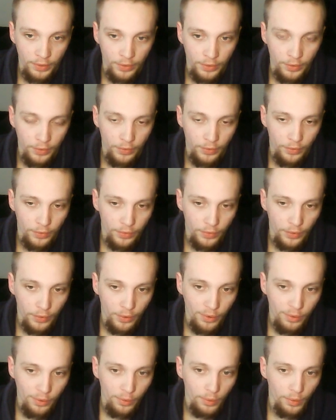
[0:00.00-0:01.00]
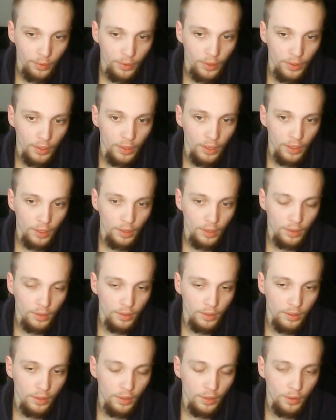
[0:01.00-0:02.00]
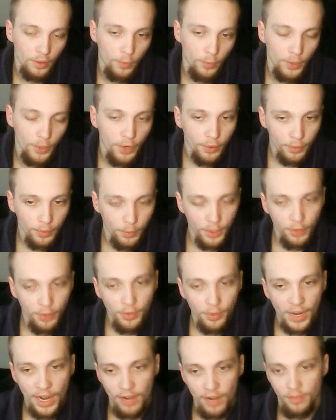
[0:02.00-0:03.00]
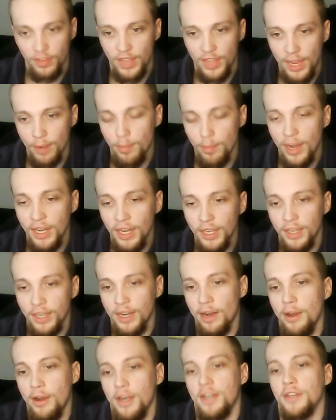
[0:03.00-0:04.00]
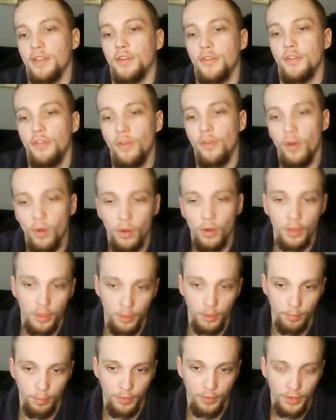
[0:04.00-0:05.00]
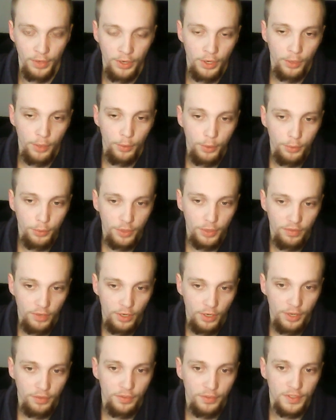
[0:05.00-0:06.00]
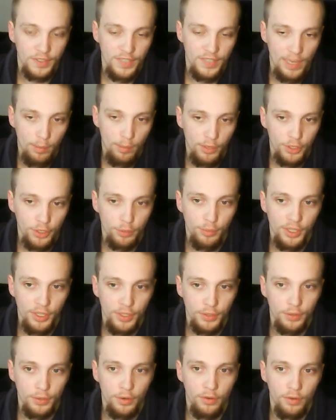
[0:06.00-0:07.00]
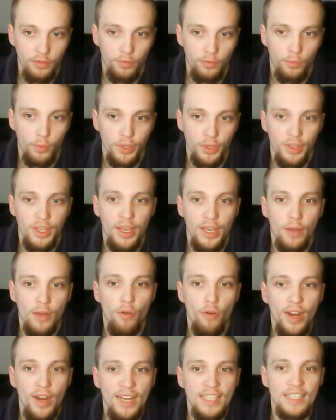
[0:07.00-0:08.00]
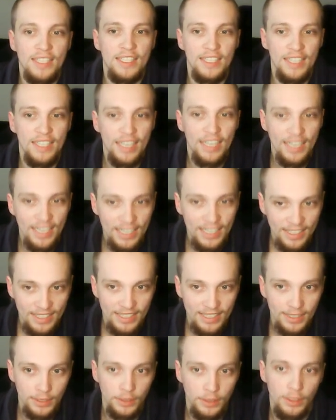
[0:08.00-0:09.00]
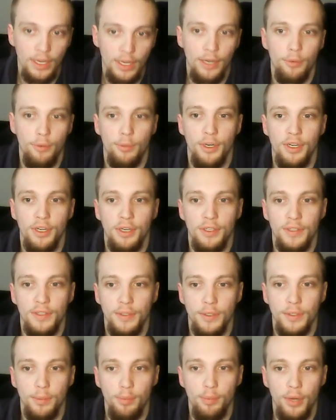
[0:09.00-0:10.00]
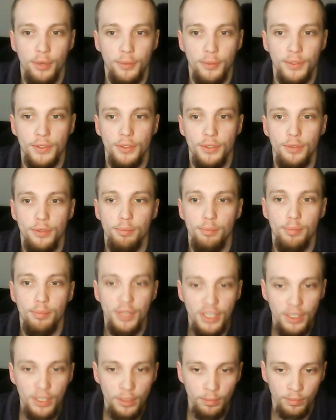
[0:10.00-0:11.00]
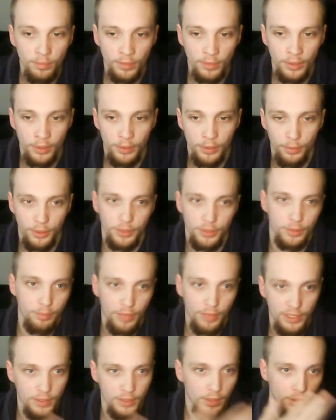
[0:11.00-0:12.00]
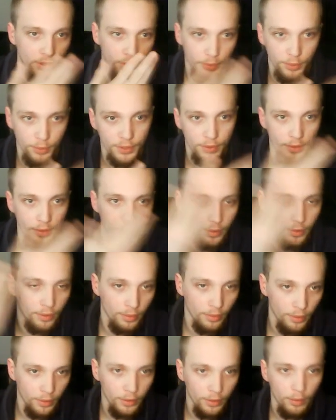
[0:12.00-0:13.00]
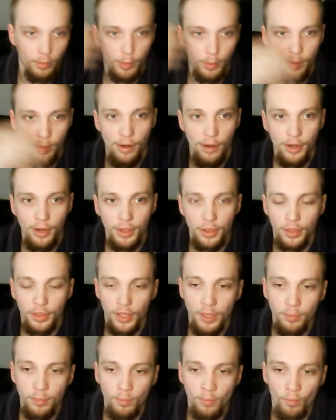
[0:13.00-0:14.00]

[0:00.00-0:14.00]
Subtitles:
So we don't have that many characters for them. We do have a lot of establishment of what their race is and what it's supposed to be, which is basically a twist on the whole barbarian thing.